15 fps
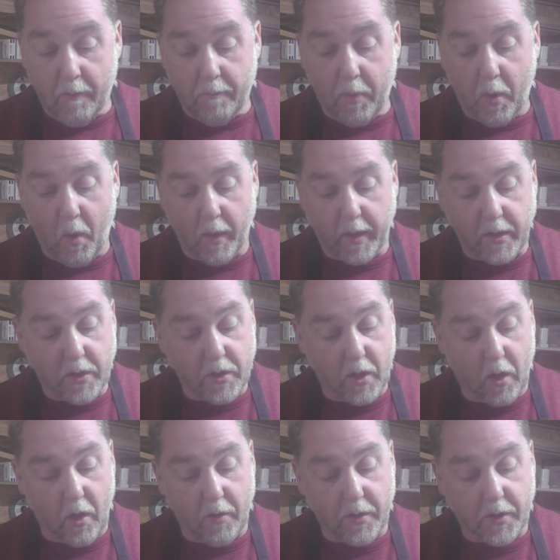points
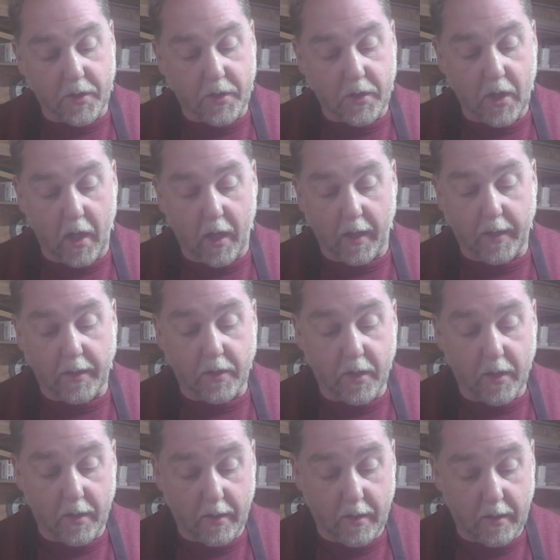on the side.
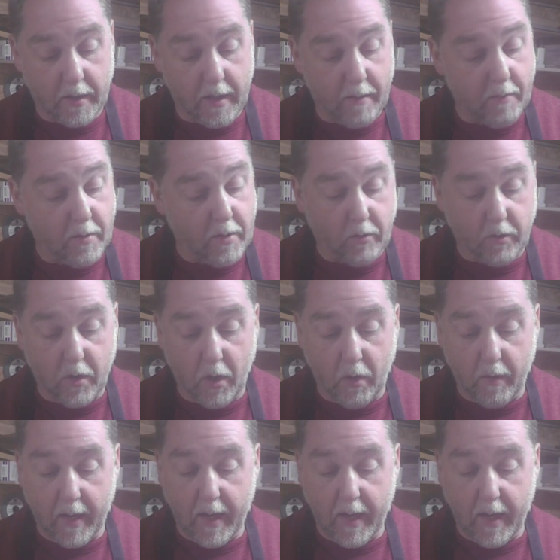Now what you do